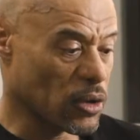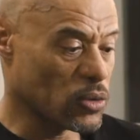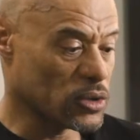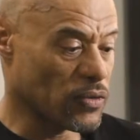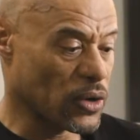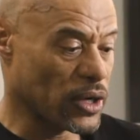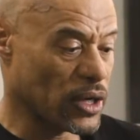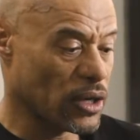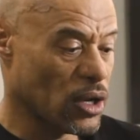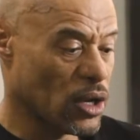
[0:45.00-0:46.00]
it was a
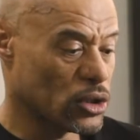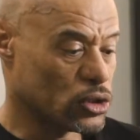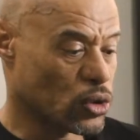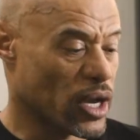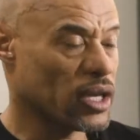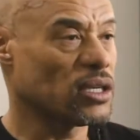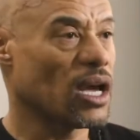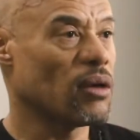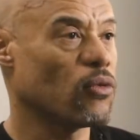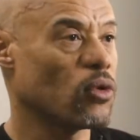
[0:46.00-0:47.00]
very trying
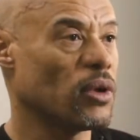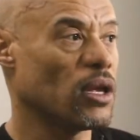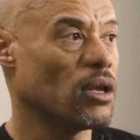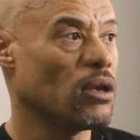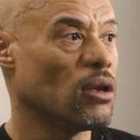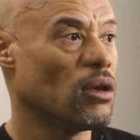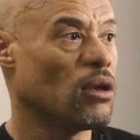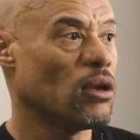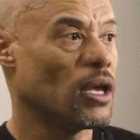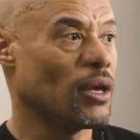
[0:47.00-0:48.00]
time for me
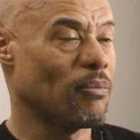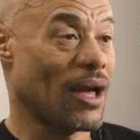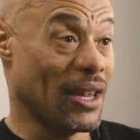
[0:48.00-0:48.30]
in my